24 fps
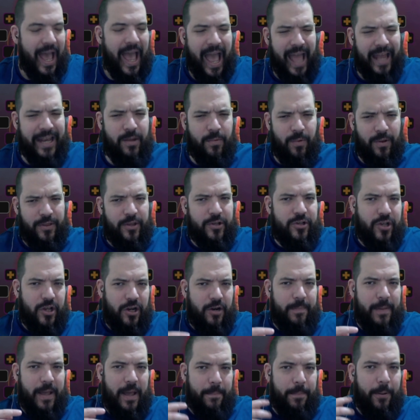Anyone that's going
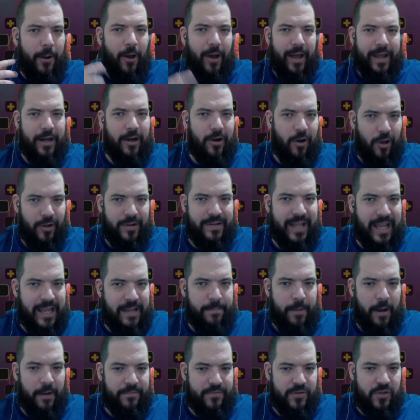to be applying a lot of
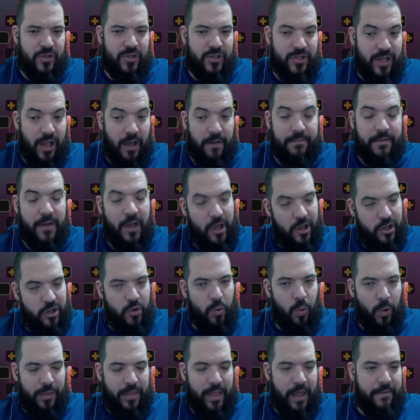debuffs and stuff, you
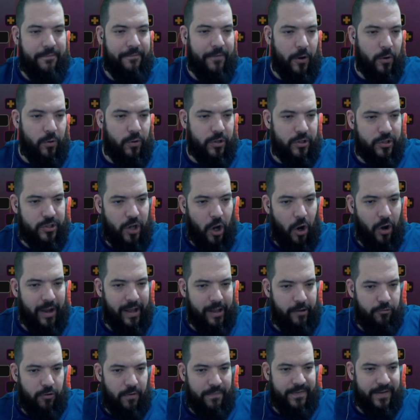want their focus
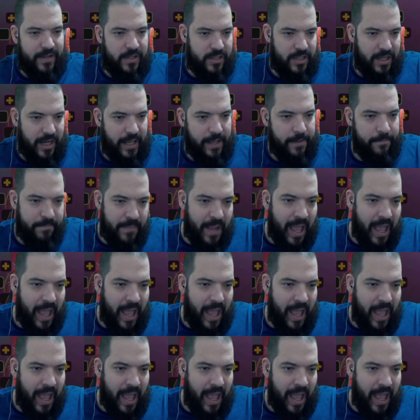higher, obviously.